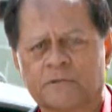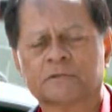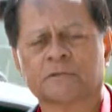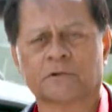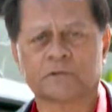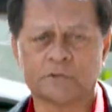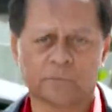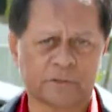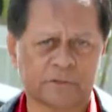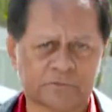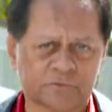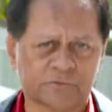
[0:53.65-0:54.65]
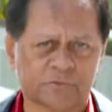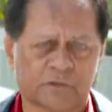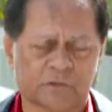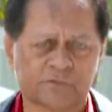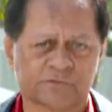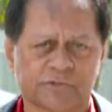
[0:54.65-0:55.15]
Now he went in to do
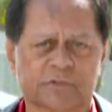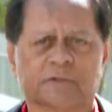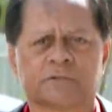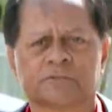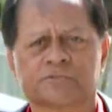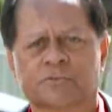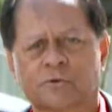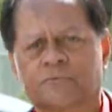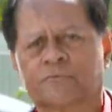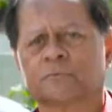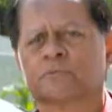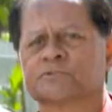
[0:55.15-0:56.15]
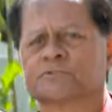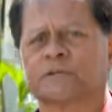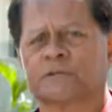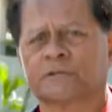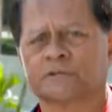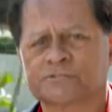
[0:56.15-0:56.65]
laundry, and his girlfriend was
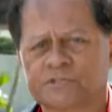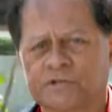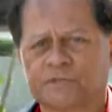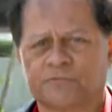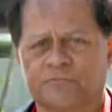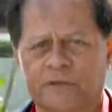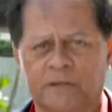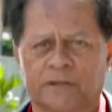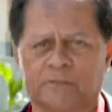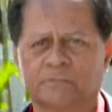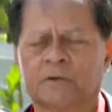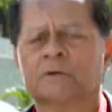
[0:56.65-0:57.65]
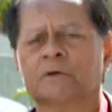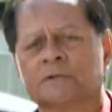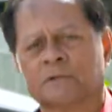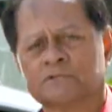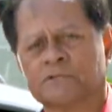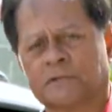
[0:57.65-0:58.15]
sitting inside the van.
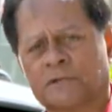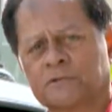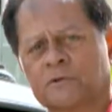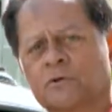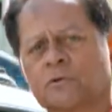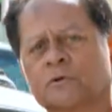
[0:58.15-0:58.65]
Now she had to go